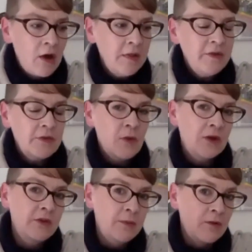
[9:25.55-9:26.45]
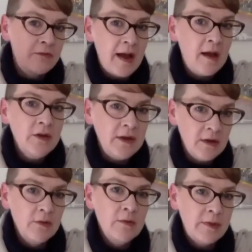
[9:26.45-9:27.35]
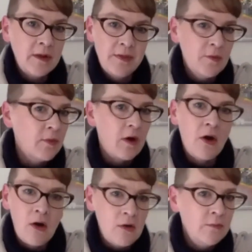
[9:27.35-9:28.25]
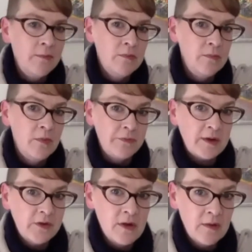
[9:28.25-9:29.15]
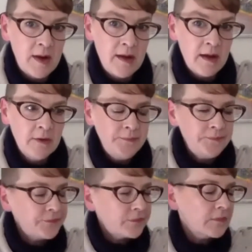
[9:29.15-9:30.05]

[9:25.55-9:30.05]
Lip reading: All these questions about value that I think we're all reflecting on right now